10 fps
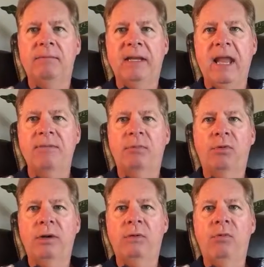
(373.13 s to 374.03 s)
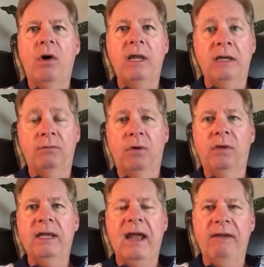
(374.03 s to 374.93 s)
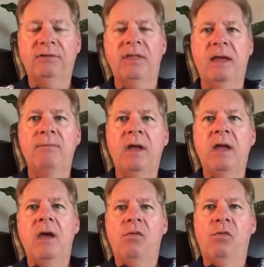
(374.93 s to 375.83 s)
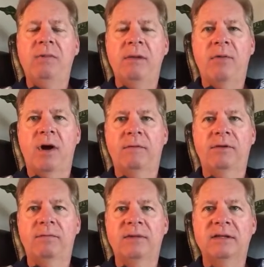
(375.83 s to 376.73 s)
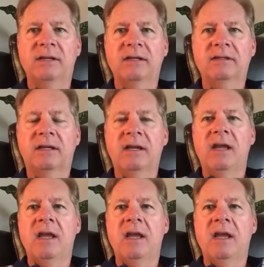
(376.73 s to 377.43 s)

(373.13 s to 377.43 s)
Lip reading: became a pre-enrollee after them will be a part of their business.